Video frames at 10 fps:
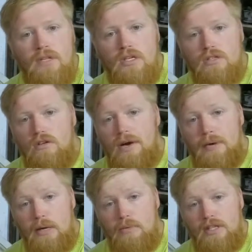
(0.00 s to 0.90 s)
So I
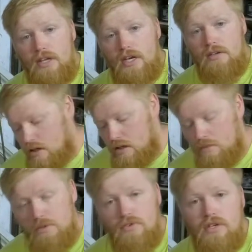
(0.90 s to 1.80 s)
recommend that.
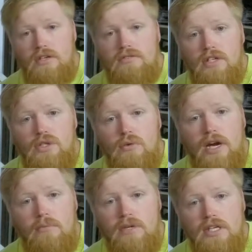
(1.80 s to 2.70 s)
Number three, I do
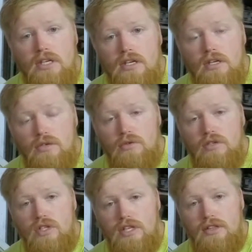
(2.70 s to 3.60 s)
recommend you
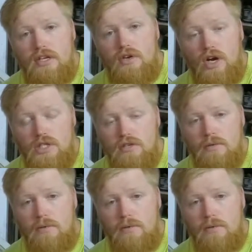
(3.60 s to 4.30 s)
delete the crossover